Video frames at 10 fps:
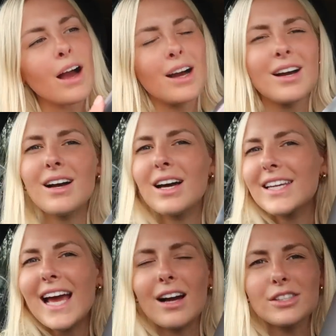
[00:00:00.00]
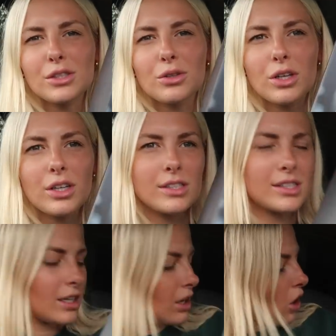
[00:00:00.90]
And yeah, I just thought,
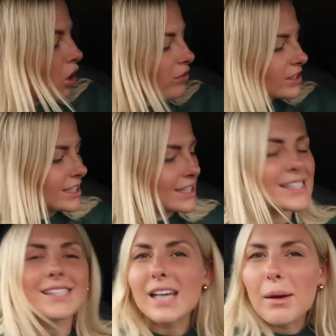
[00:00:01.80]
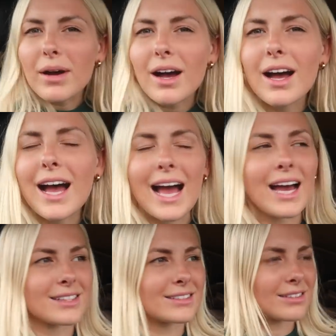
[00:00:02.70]
because obviously it's summer
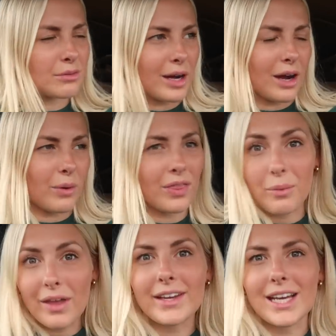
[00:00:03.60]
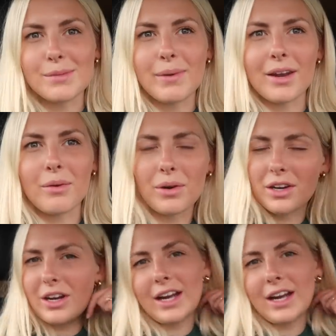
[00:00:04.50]
and, well, when the weather gets better, we want to